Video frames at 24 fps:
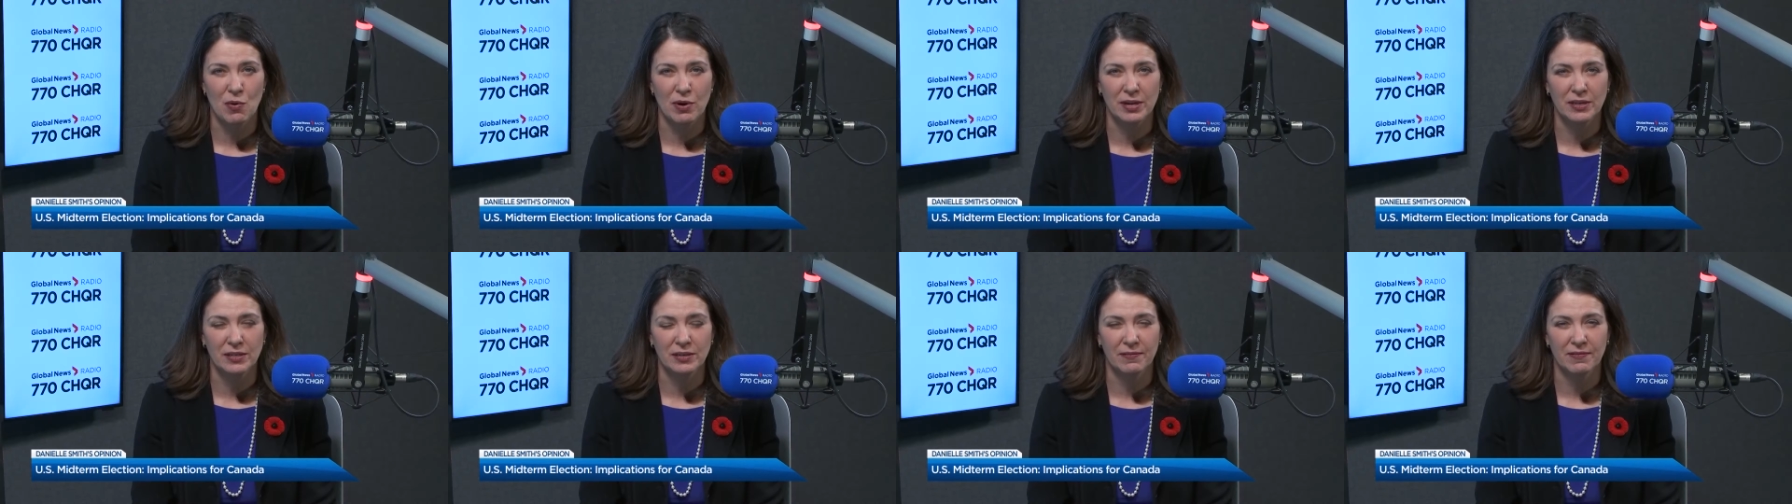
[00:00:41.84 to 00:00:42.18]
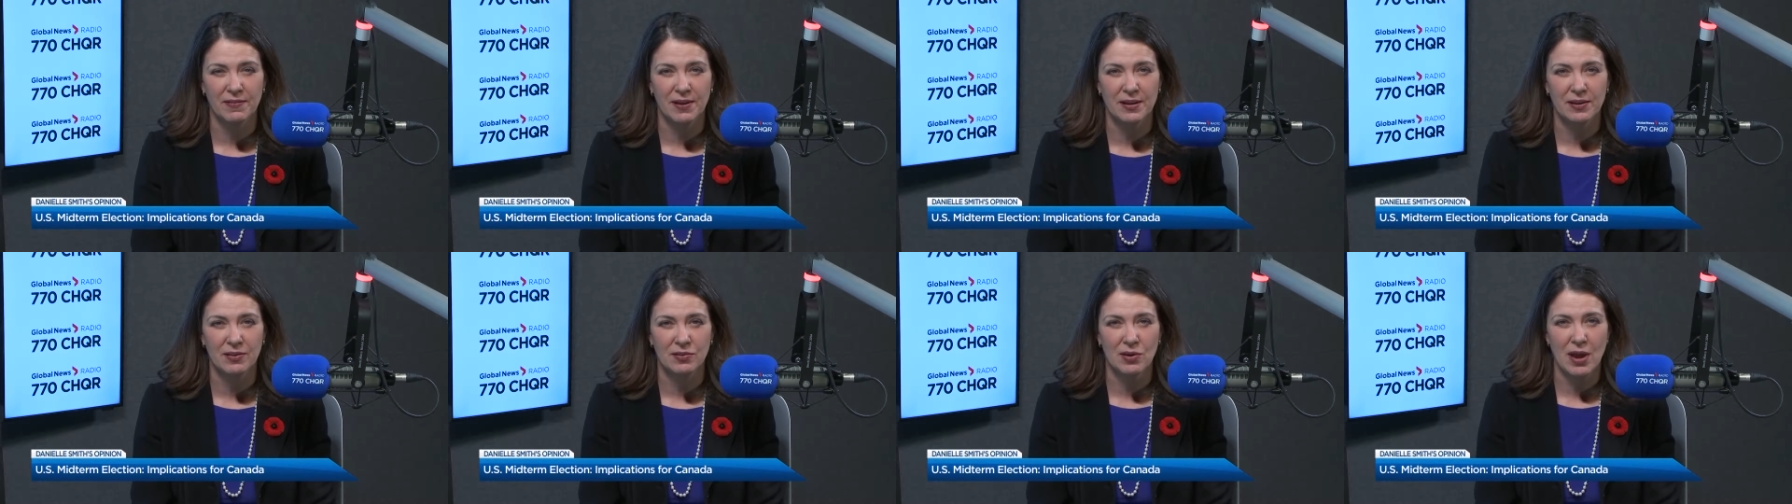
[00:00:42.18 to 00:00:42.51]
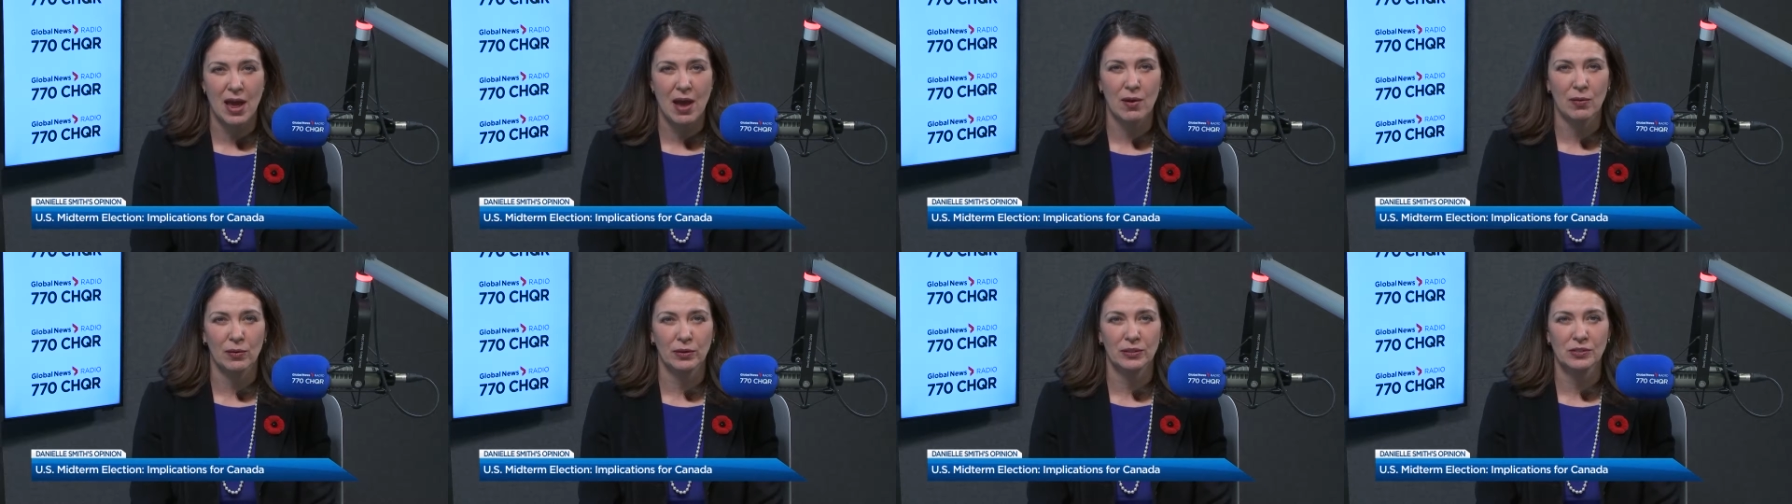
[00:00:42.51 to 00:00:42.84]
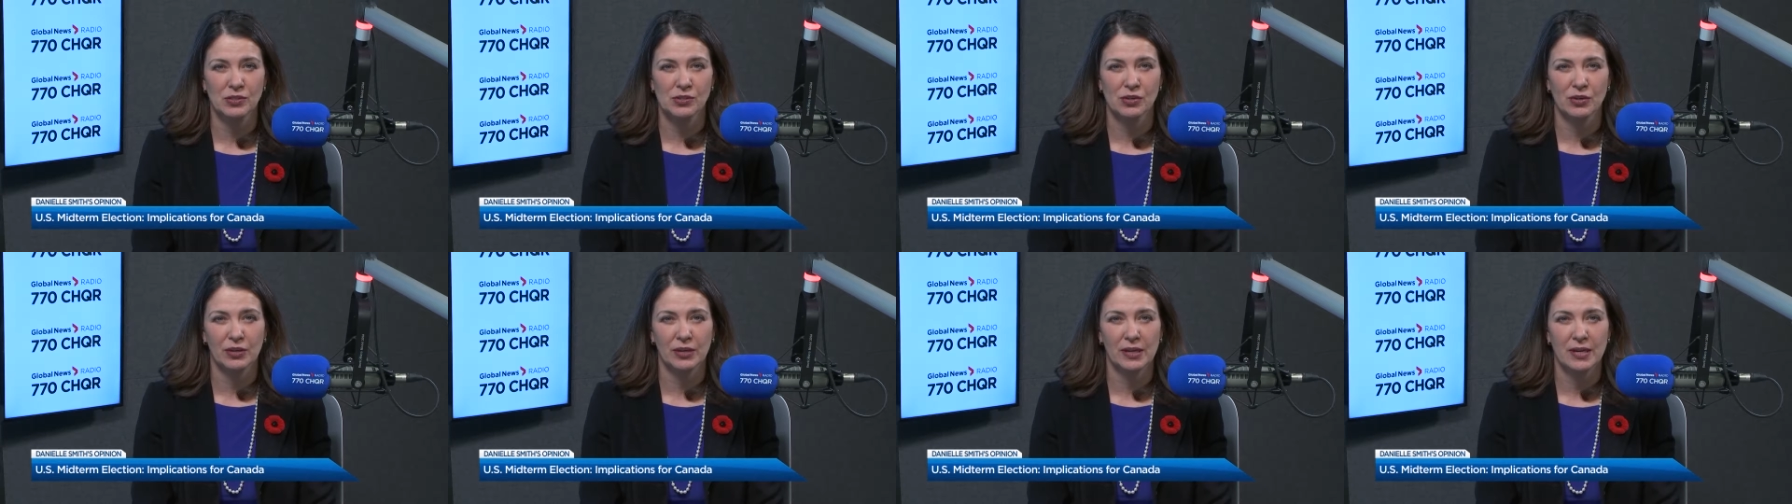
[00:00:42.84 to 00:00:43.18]
morning to find out how
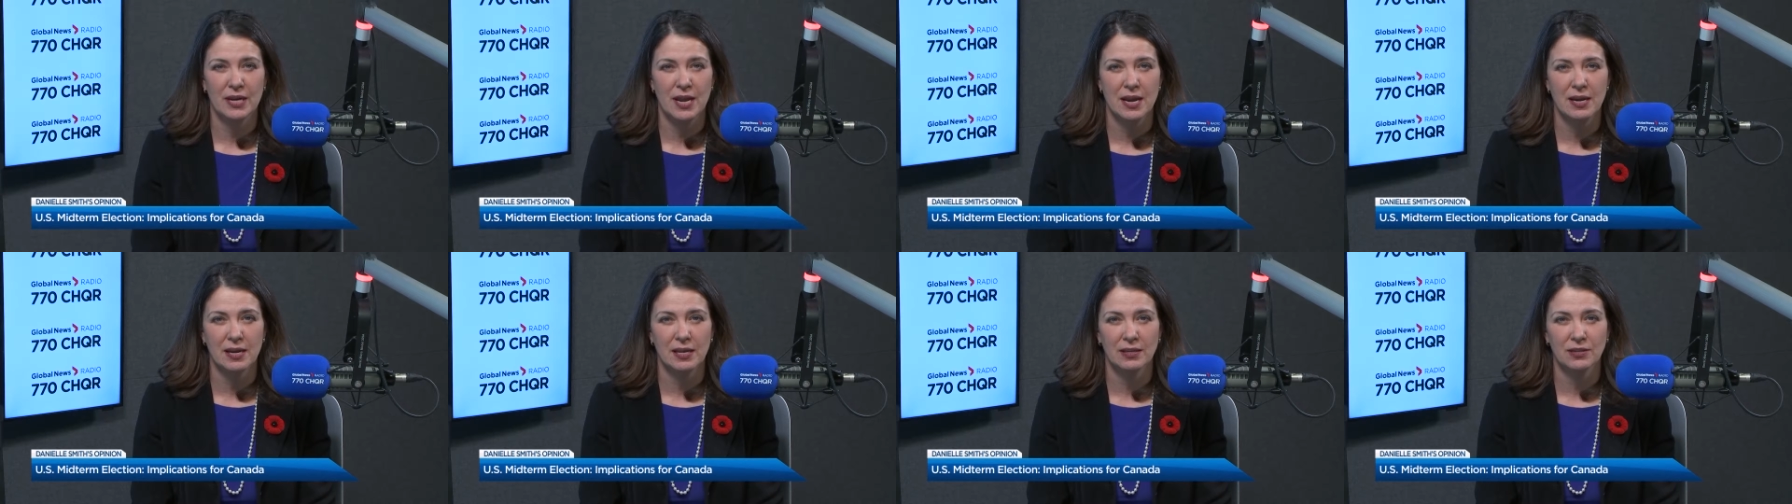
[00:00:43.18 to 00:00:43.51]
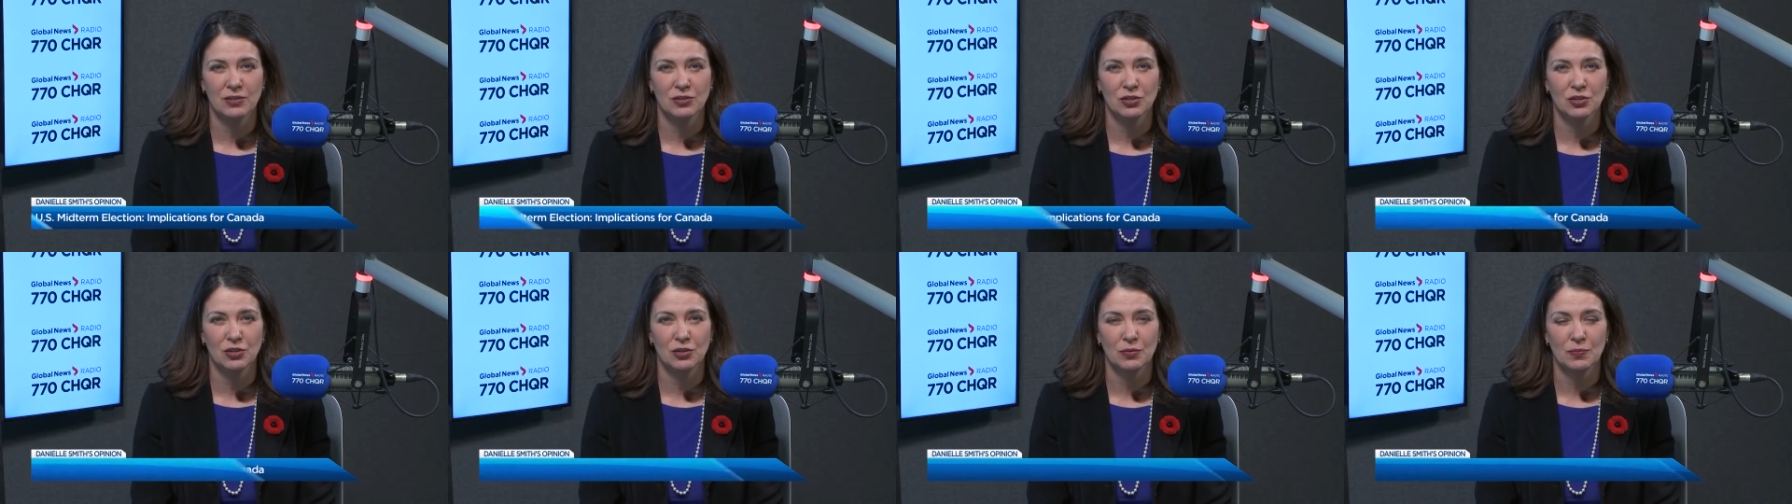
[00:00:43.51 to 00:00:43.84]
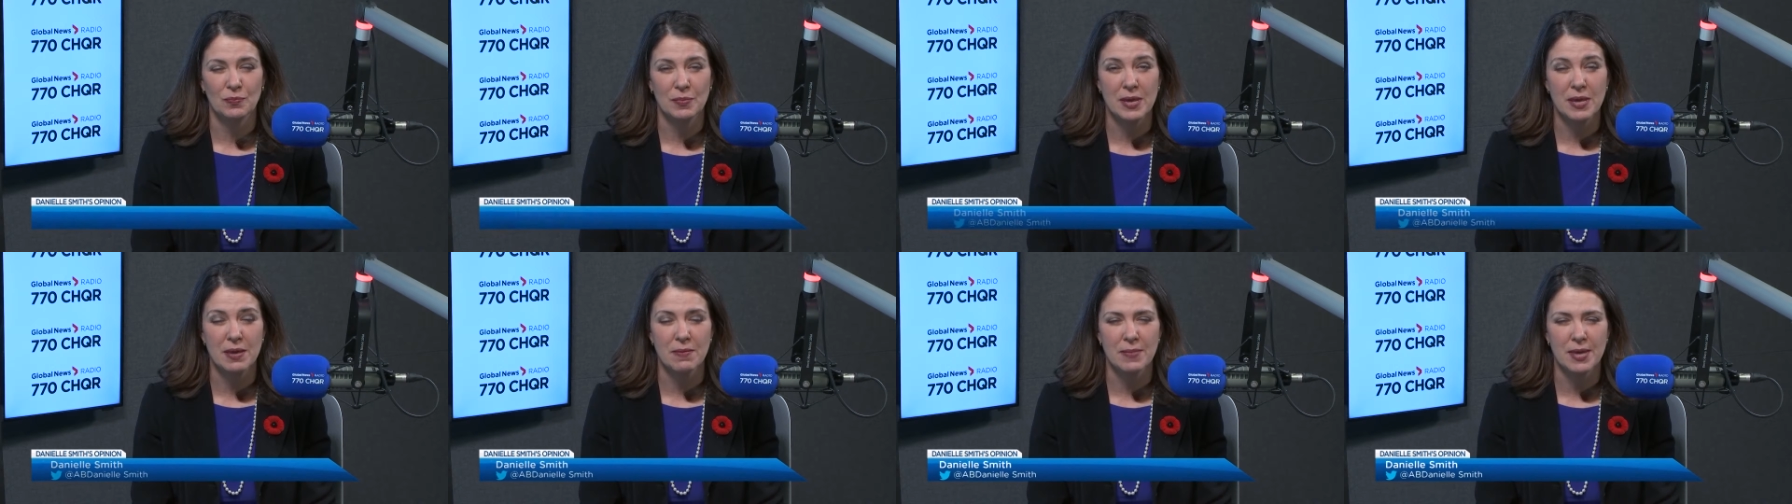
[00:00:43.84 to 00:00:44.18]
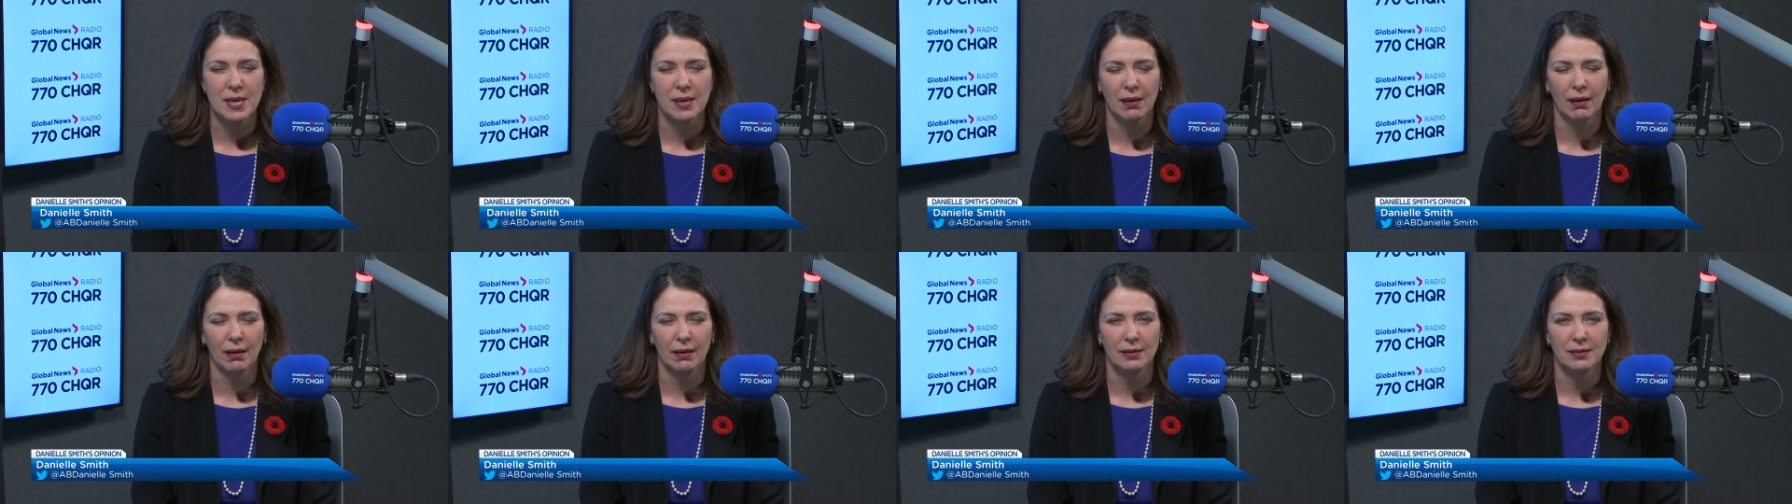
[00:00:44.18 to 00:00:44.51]
concerned Canadians should be
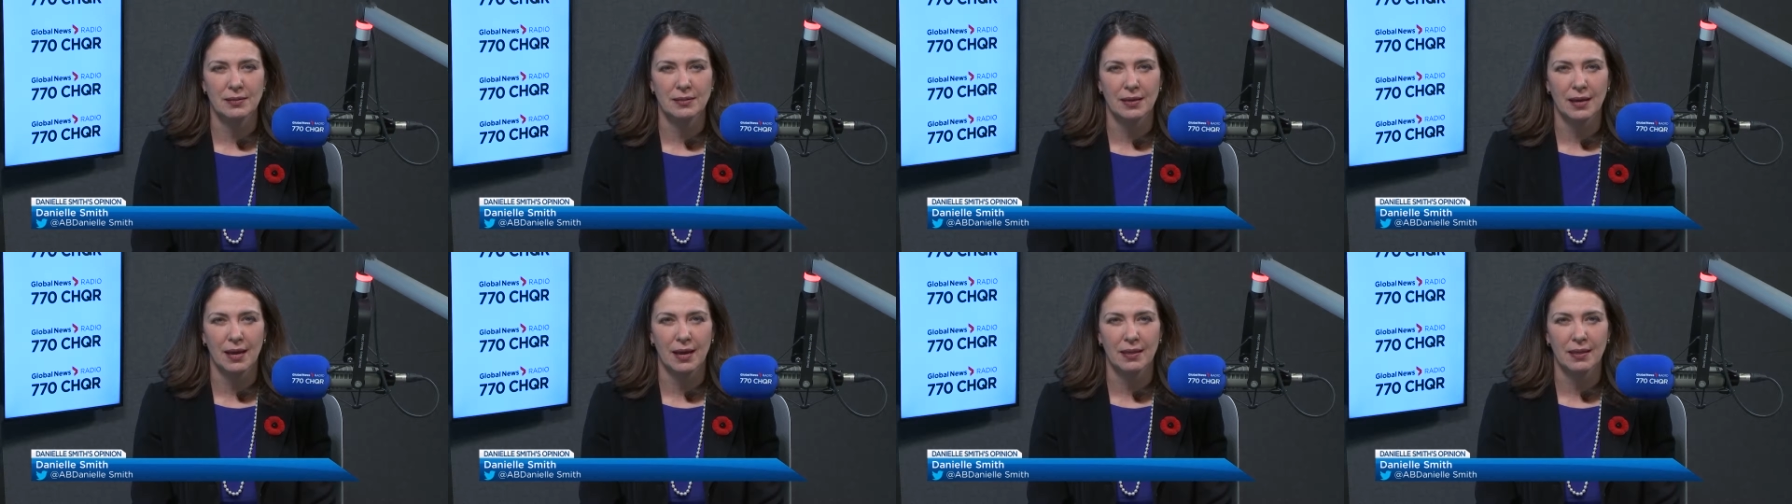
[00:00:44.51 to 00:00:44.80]
because